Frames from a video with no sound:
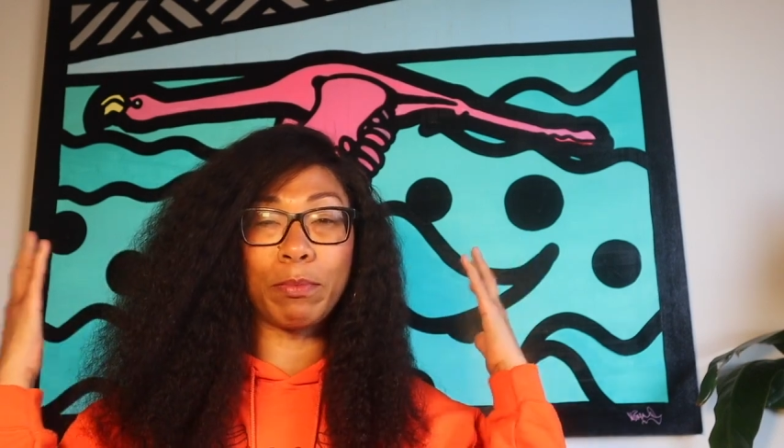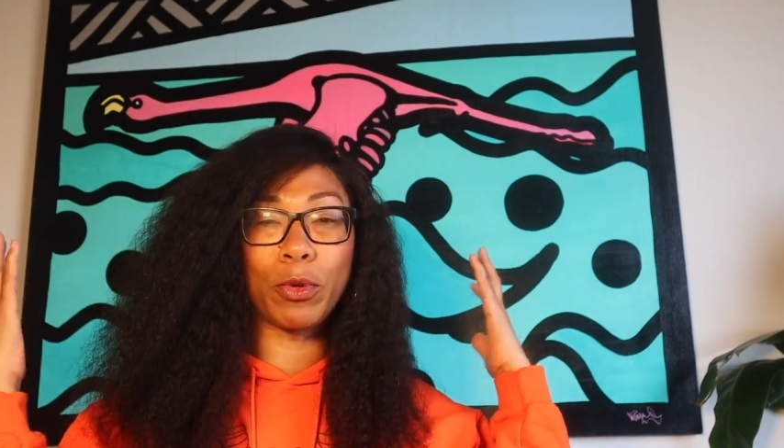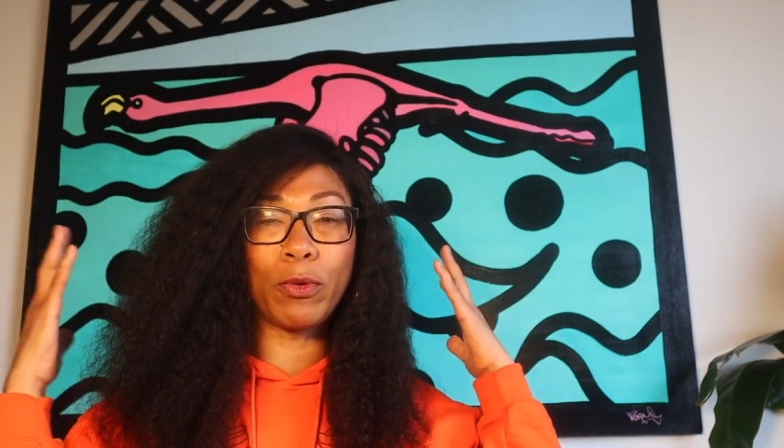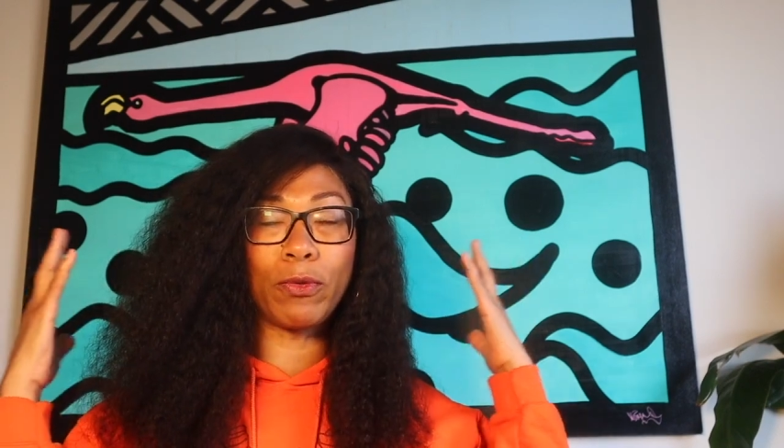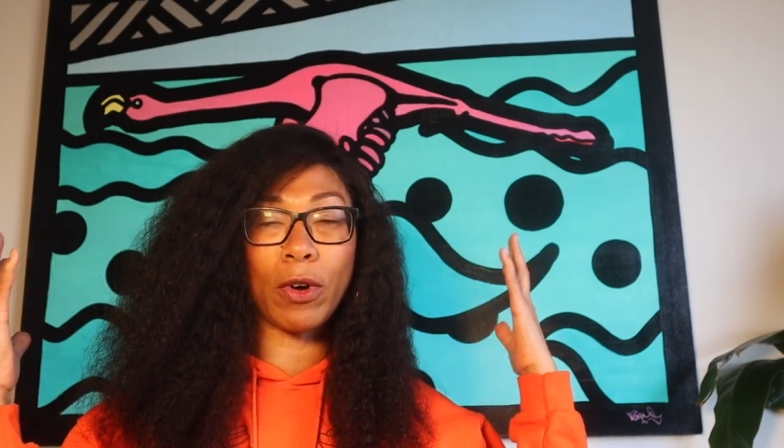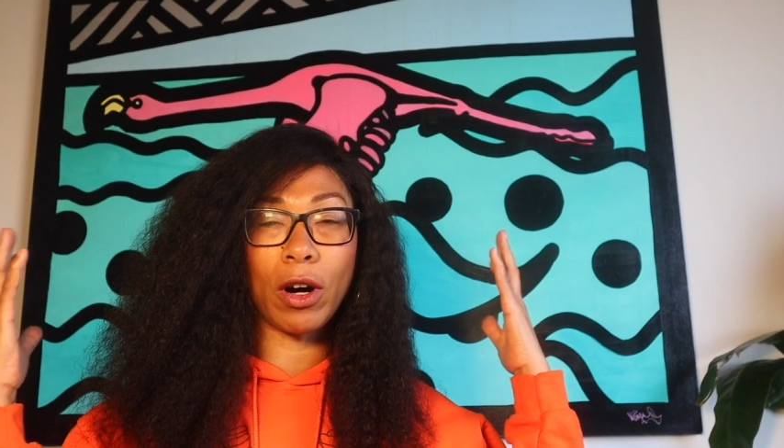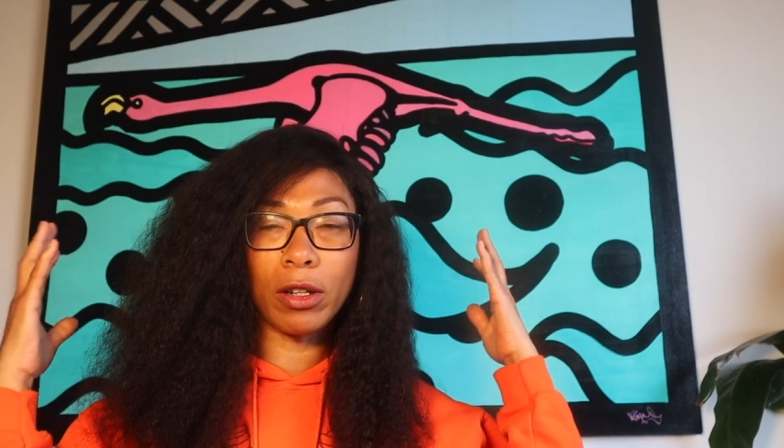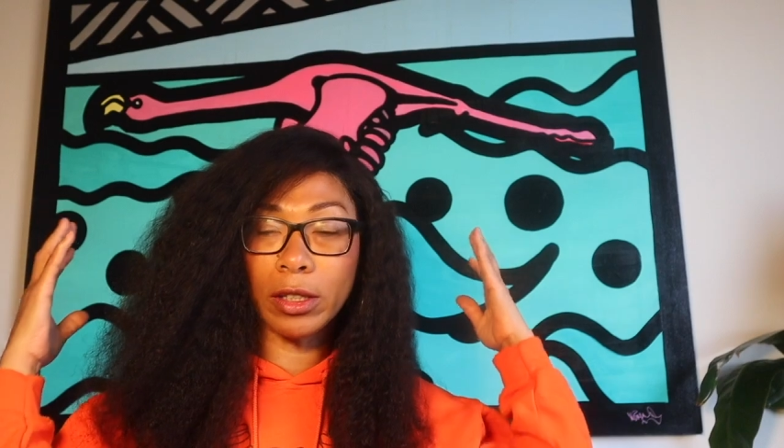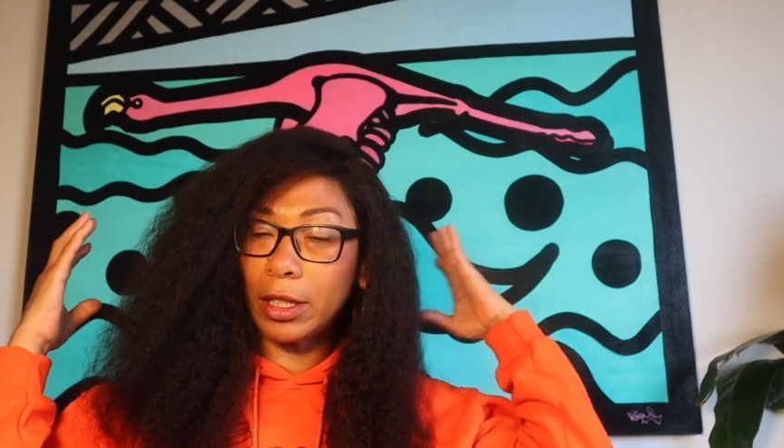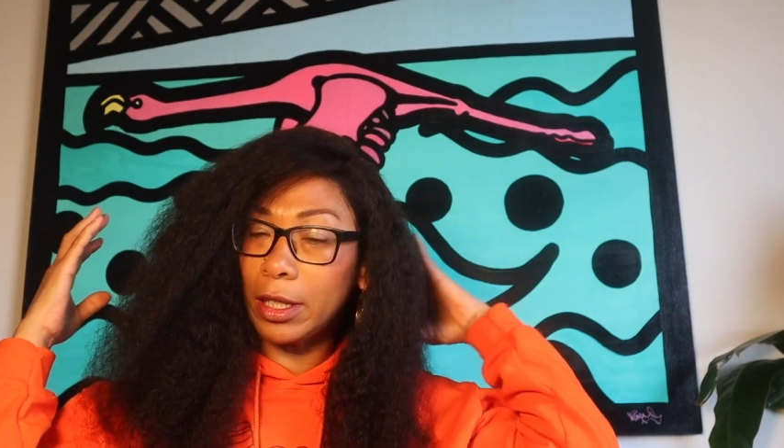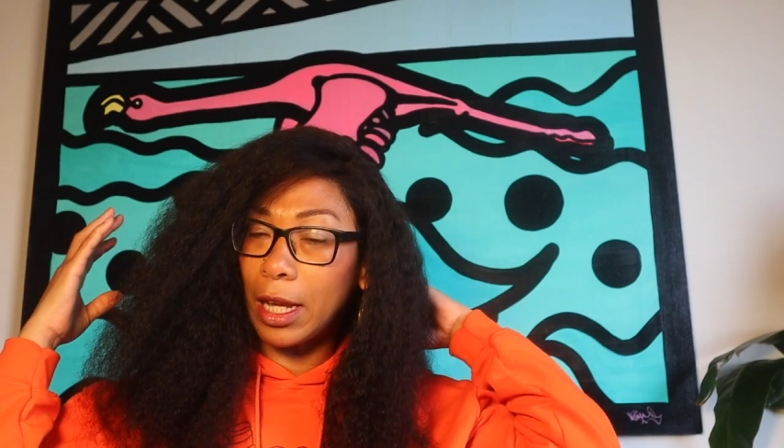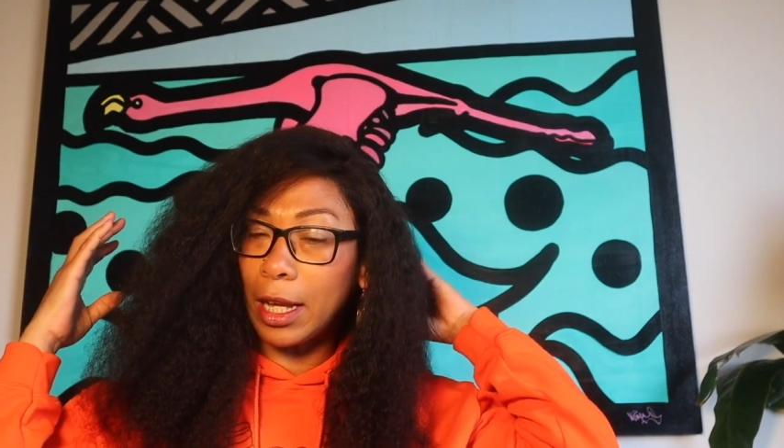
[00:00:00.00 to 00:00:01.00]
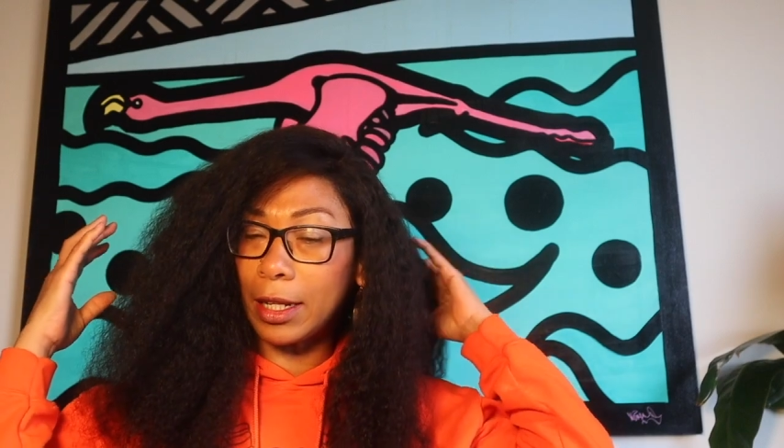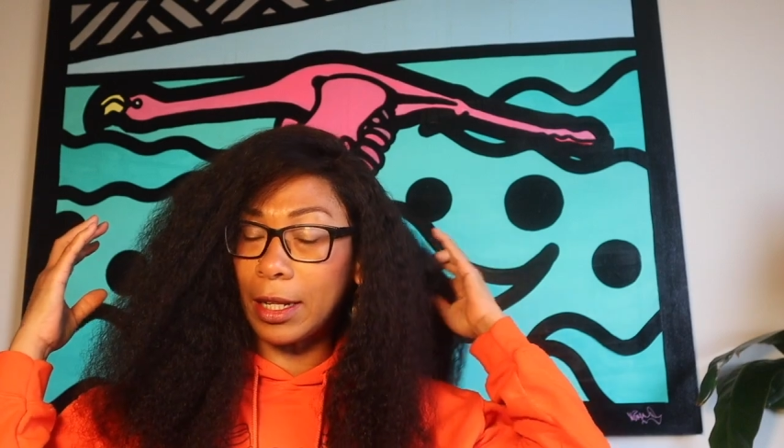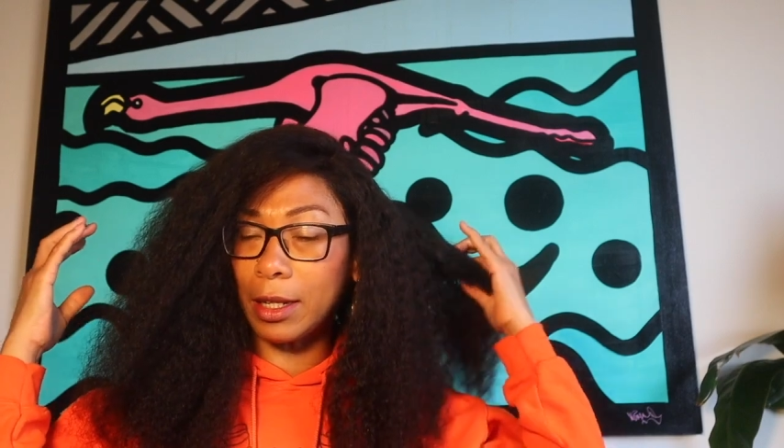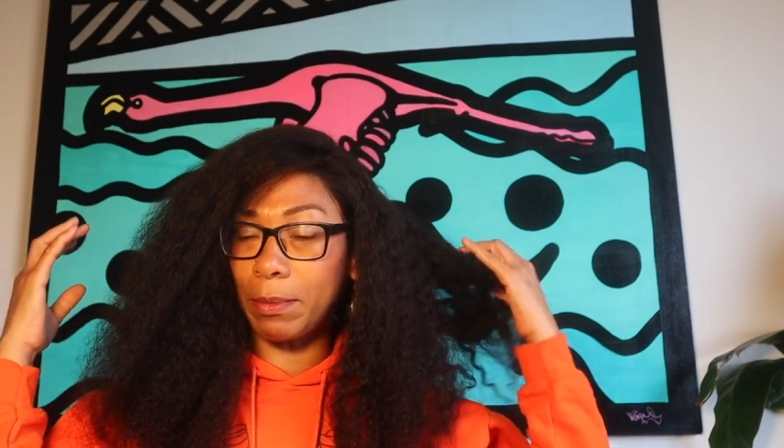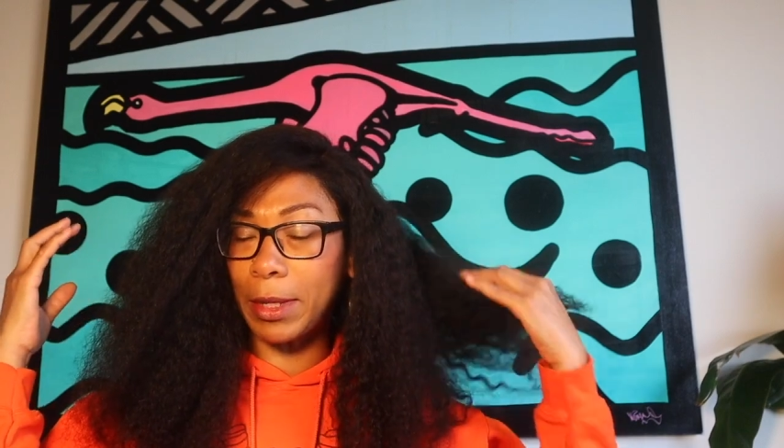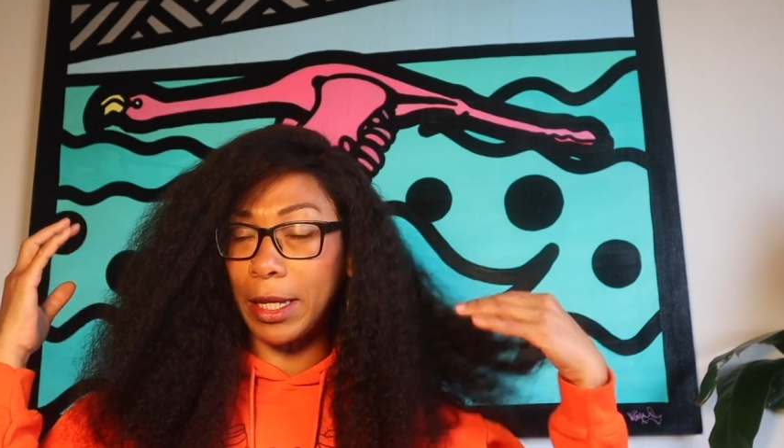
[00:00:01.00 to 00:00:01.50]
bouffant, a
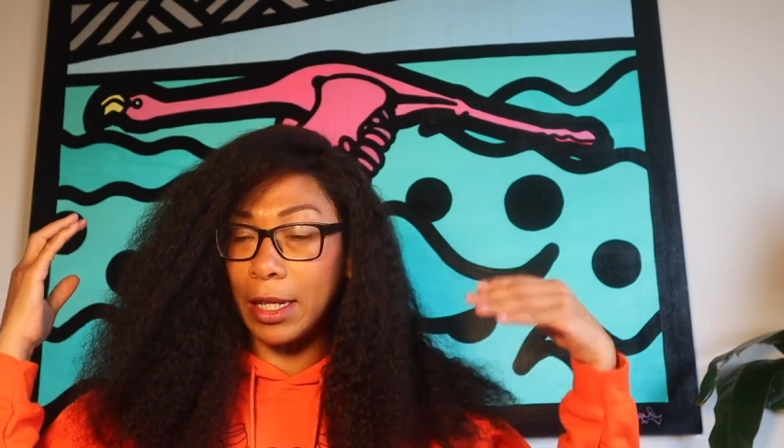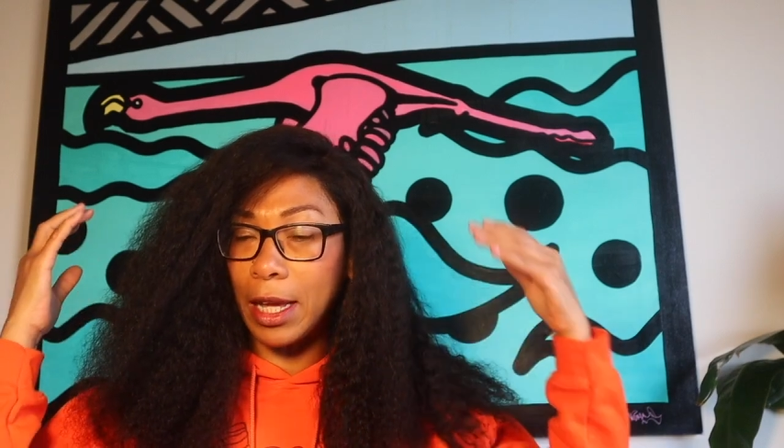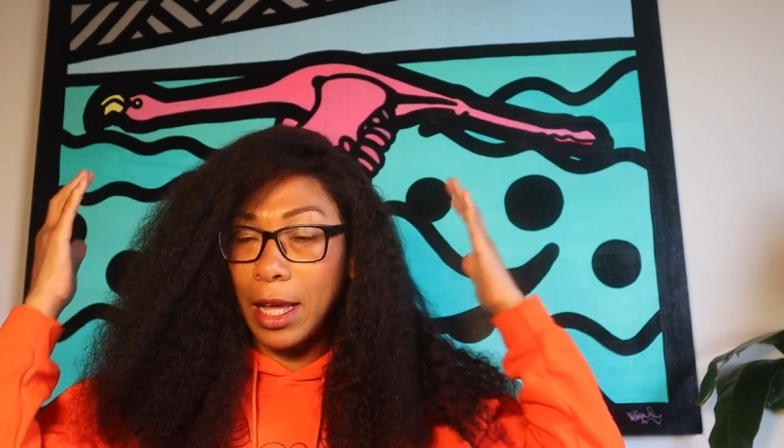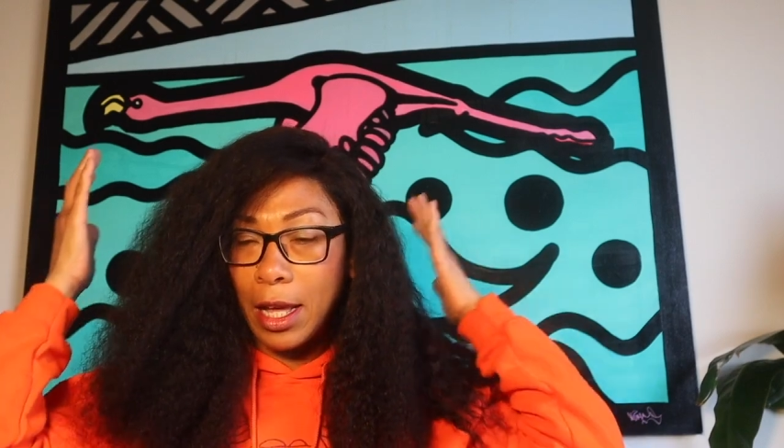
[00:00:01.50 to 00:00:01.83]
little bit